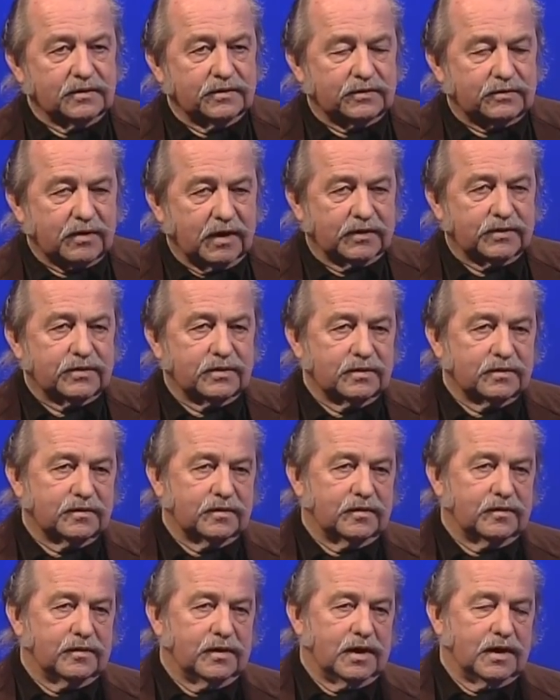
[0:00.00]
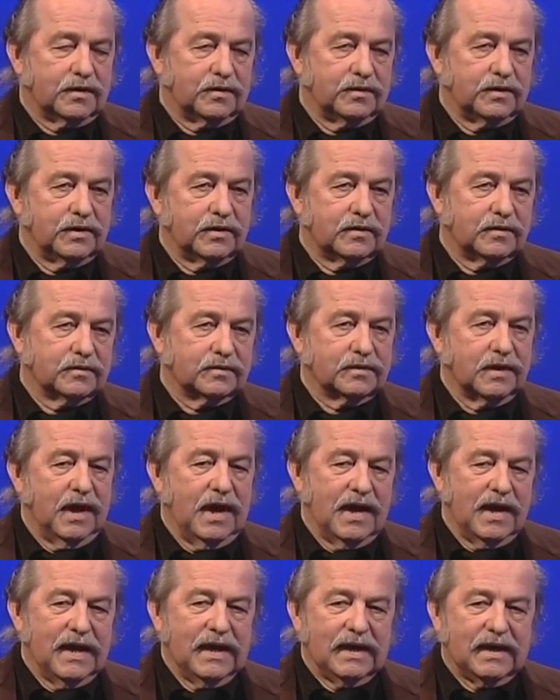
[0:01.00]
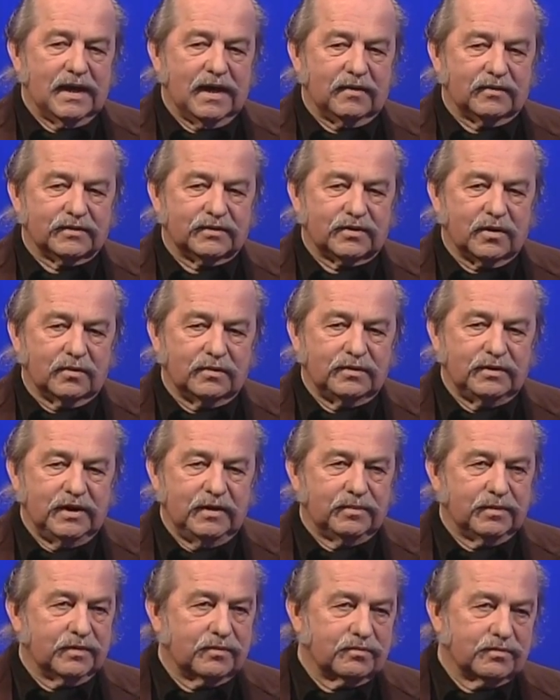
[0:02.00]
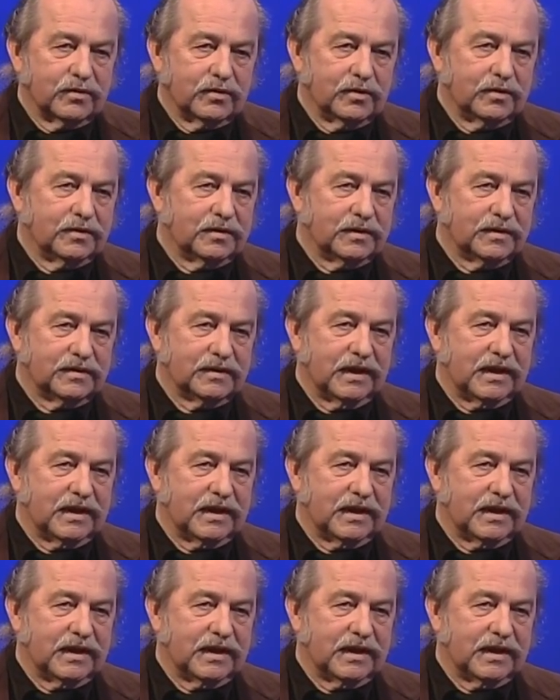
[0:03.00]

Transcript: structures over a hundred years are so deeply rooted